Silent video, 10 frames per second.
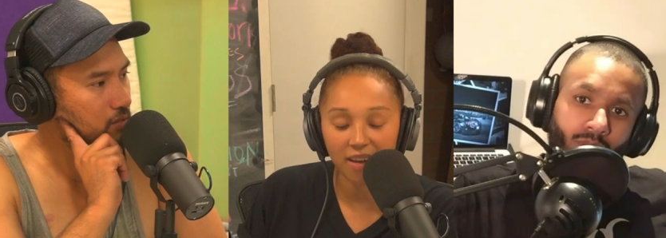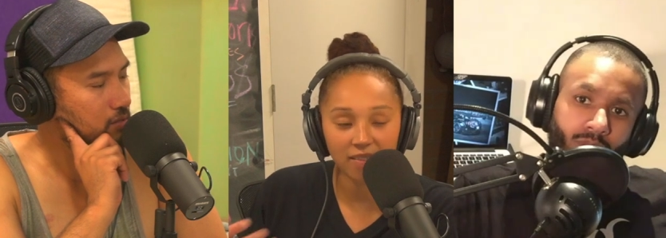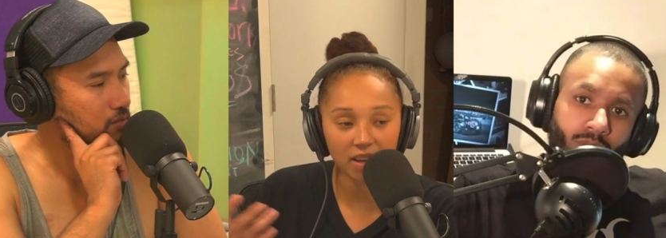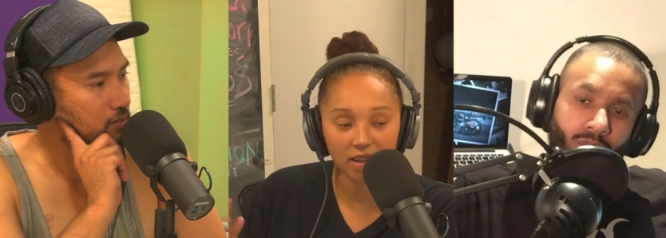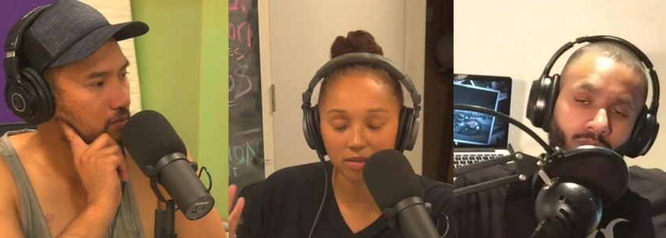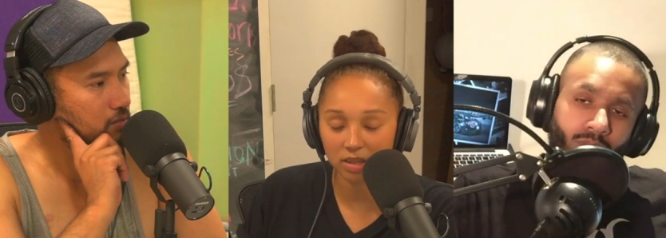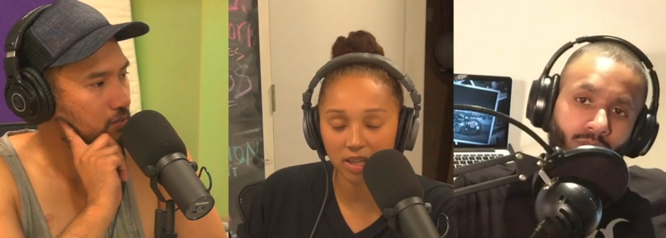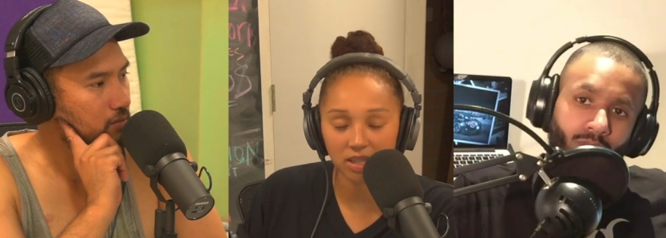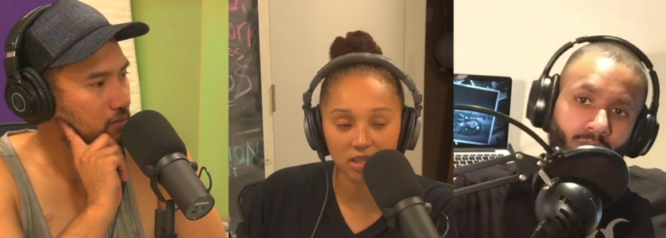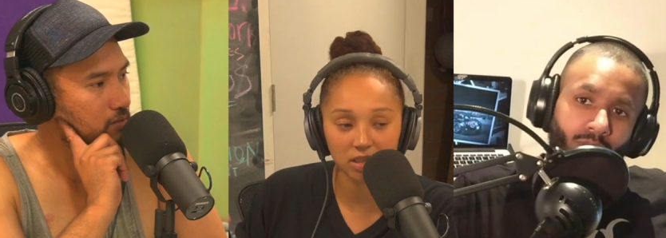Speaker 1: And the
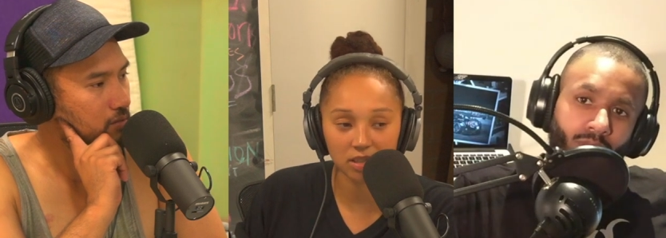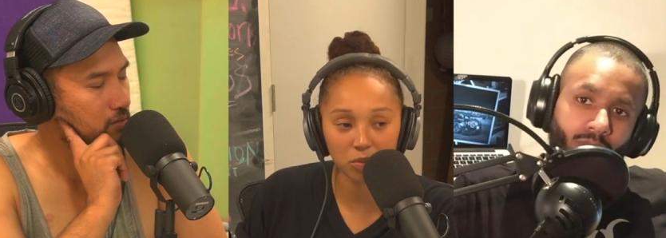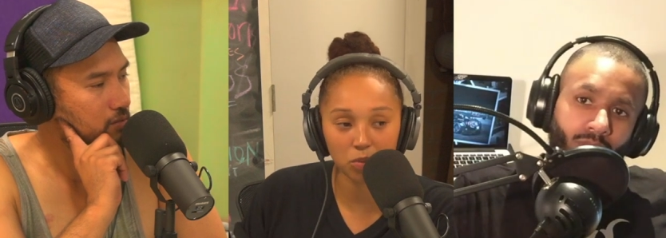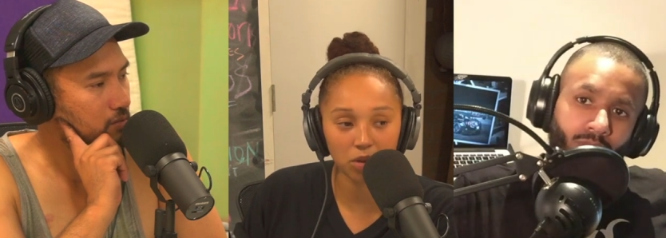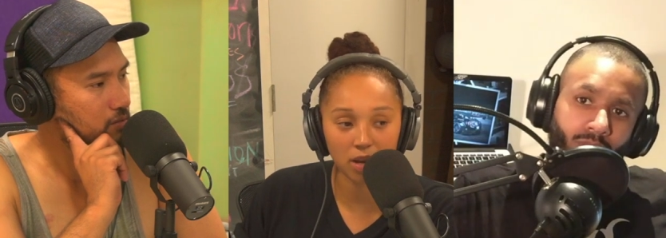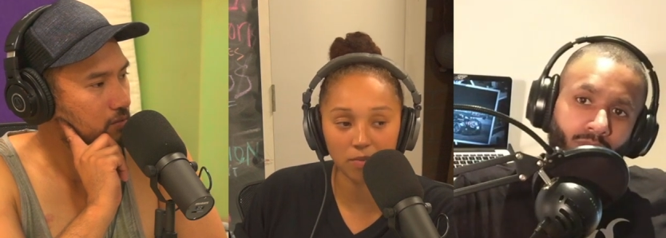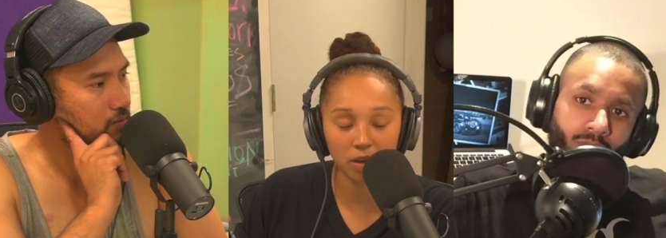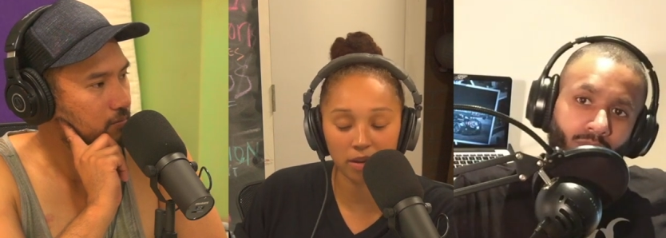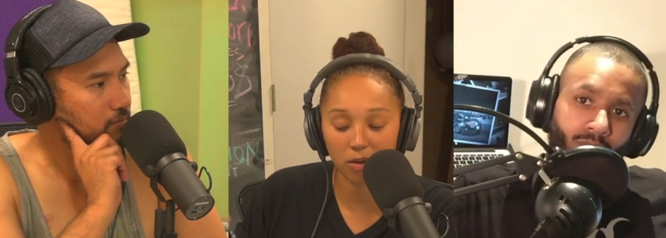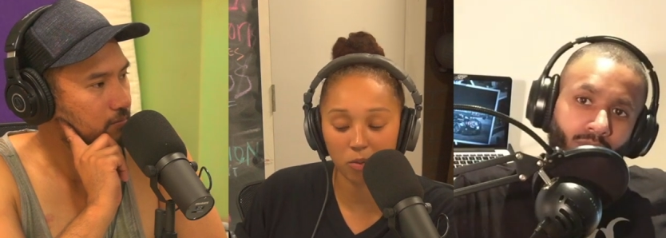scientists still can't
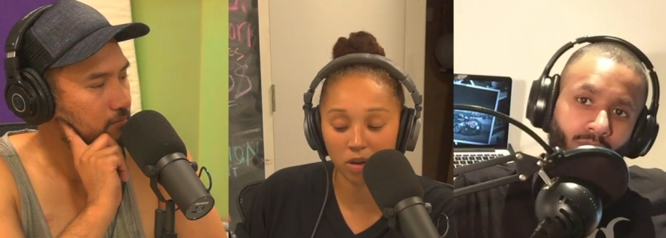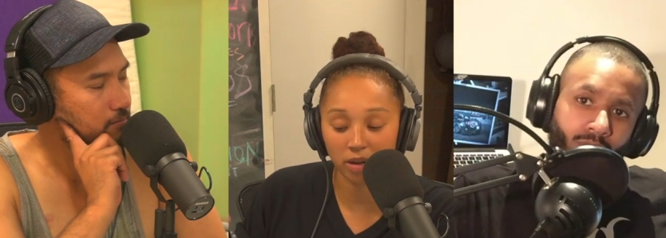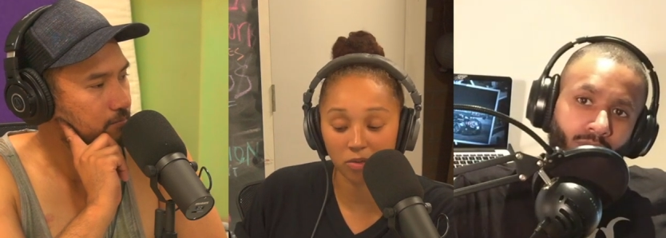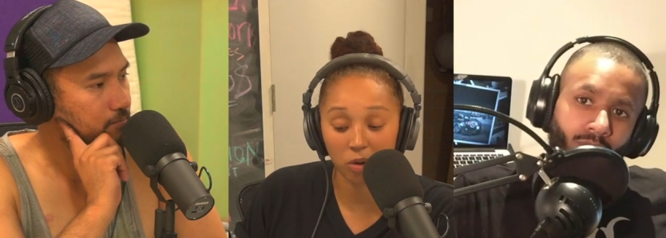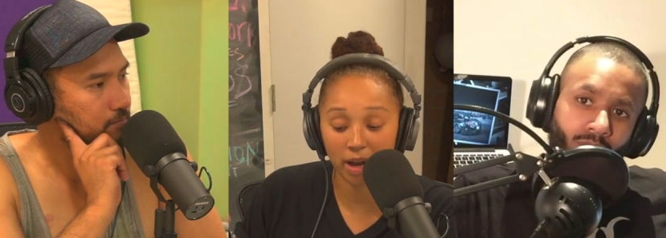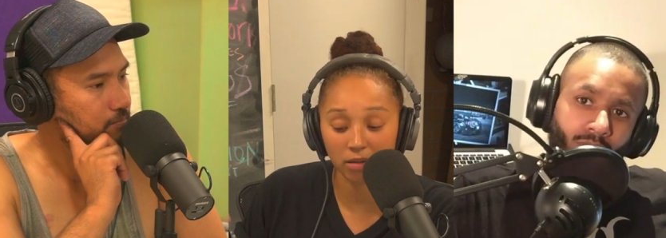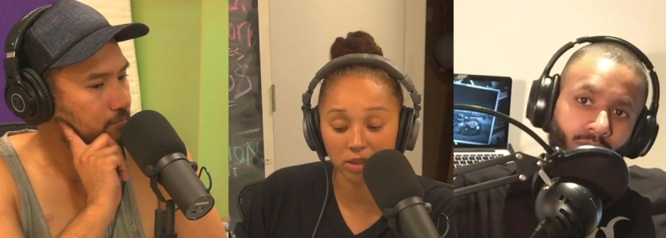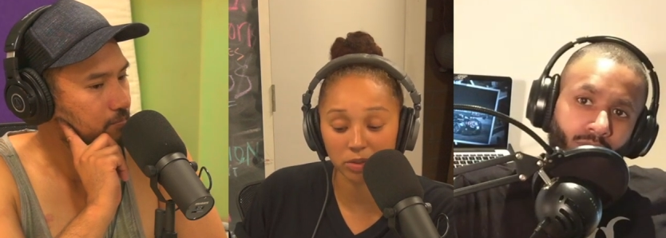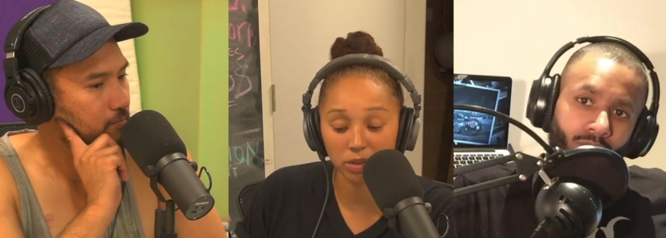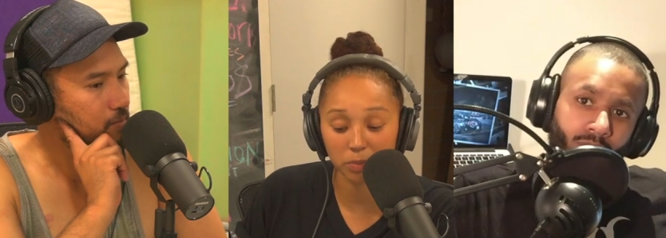figure out why or how
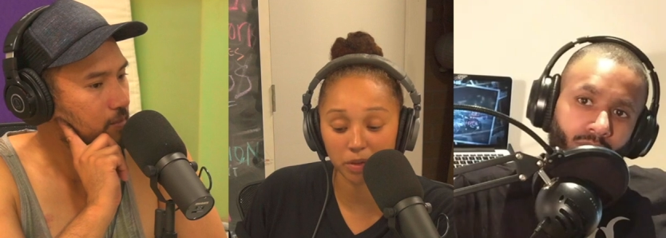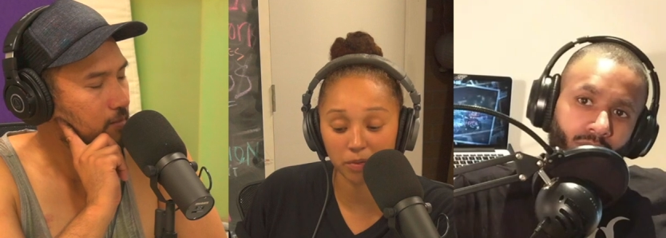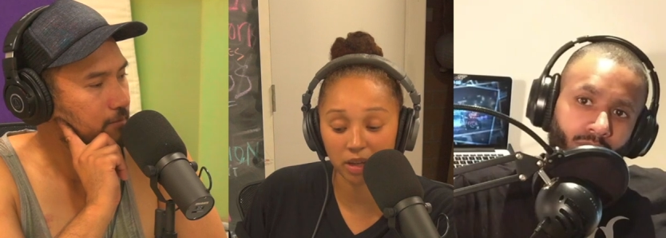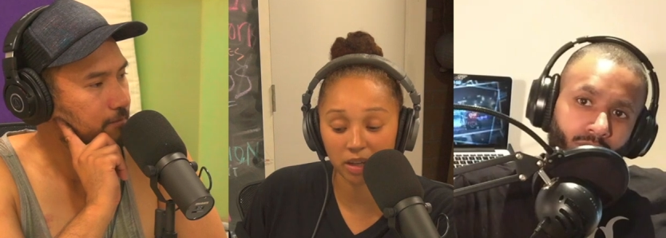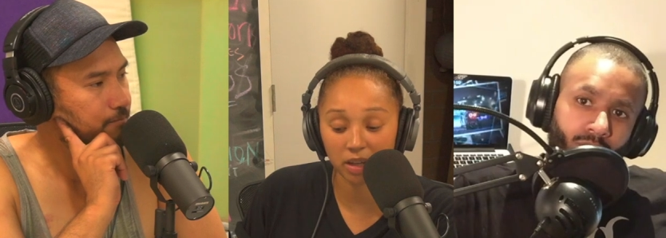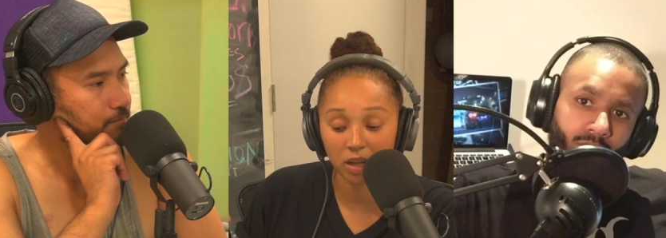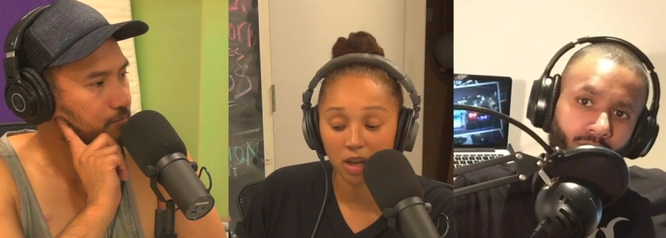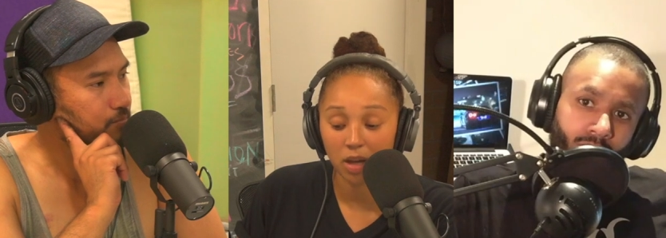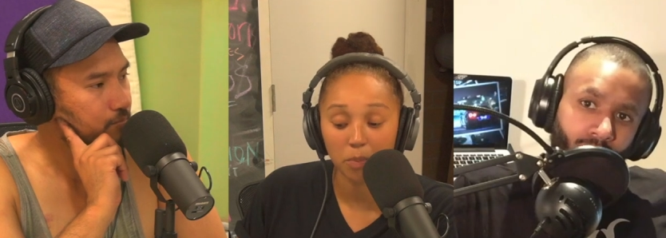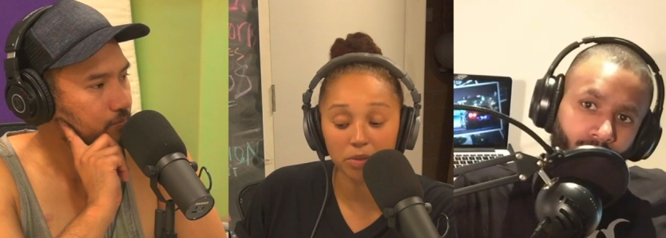she was perfectly
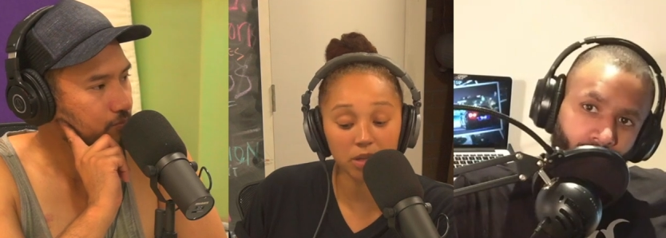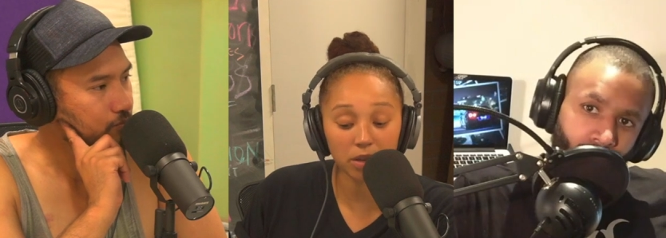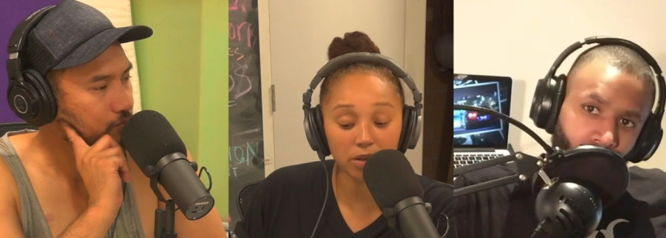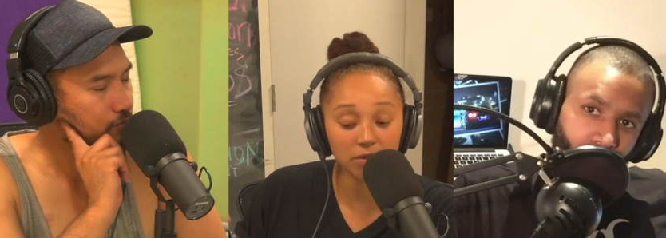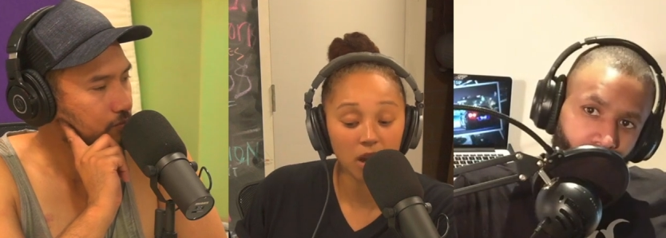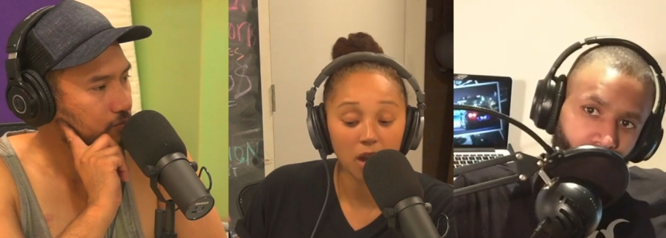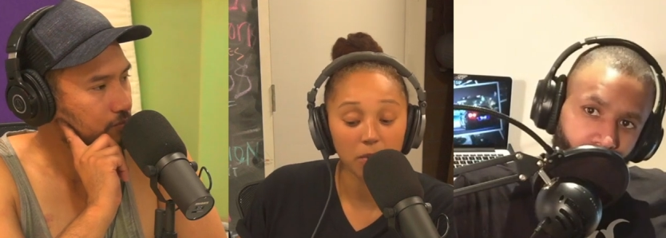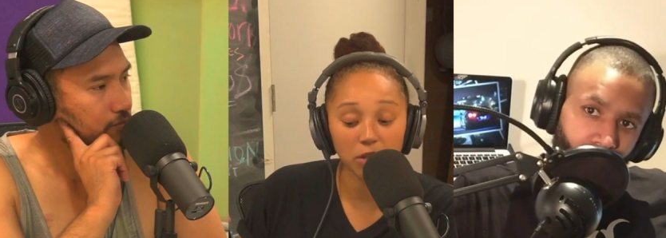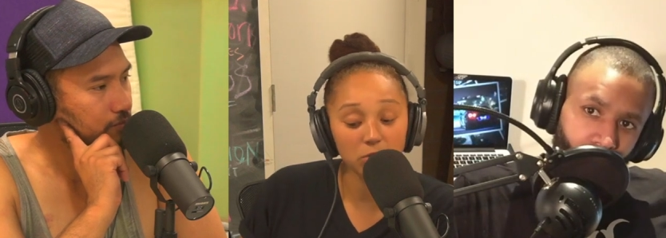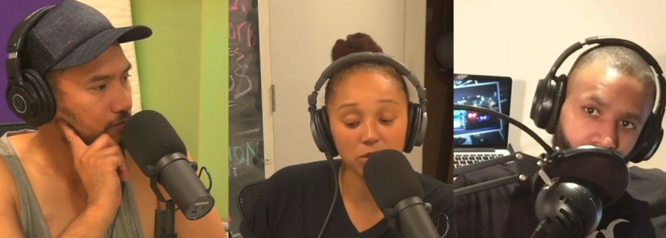preserved,
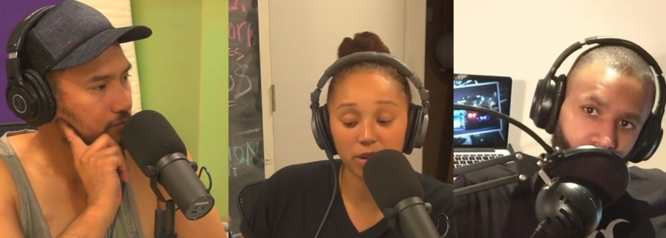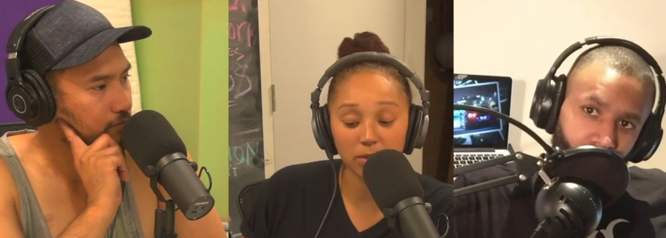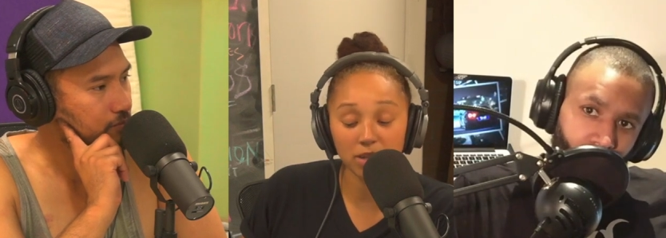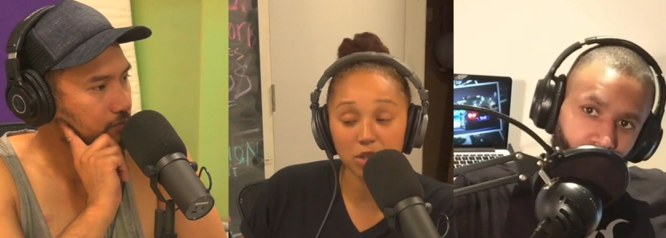but she was wrapped